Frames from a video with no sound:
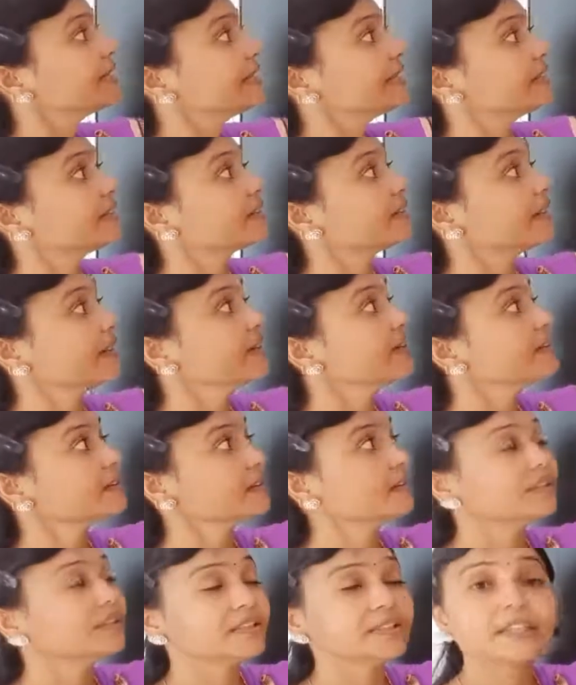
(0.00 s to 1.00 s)
correct
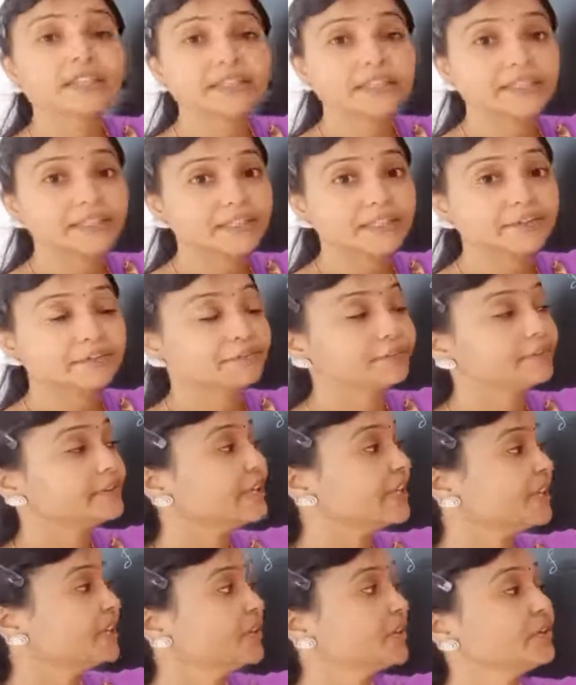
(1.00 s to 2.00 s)
alternative.
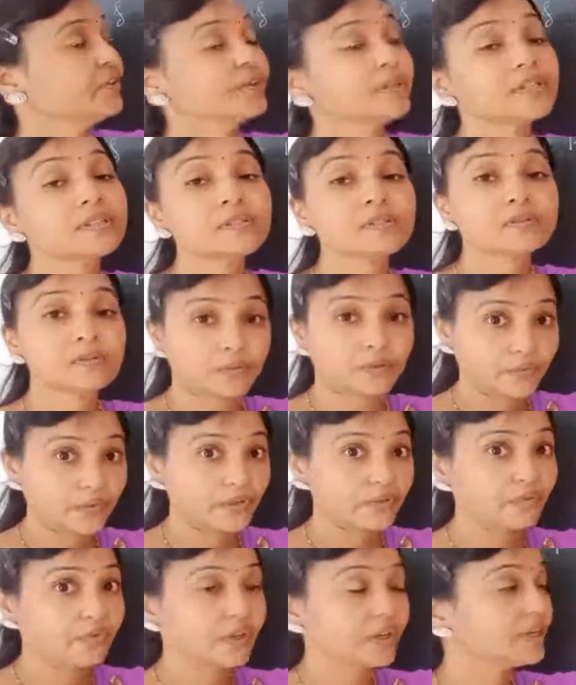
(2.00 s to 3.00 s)
They give us one
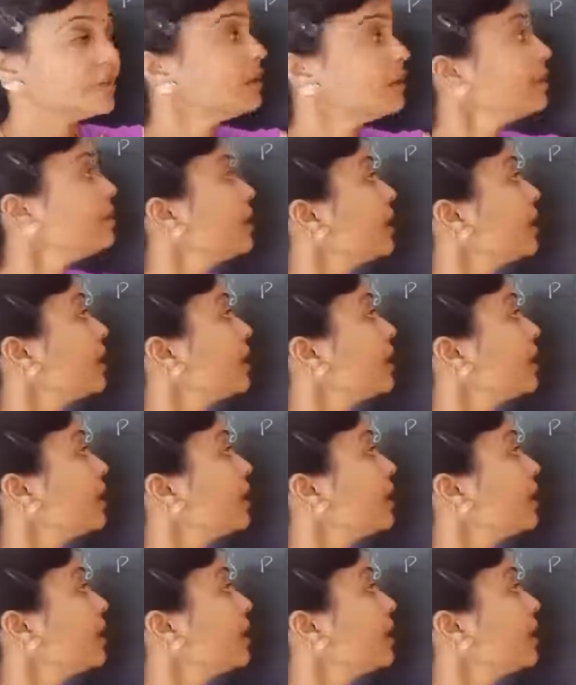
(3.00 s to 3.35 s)
figure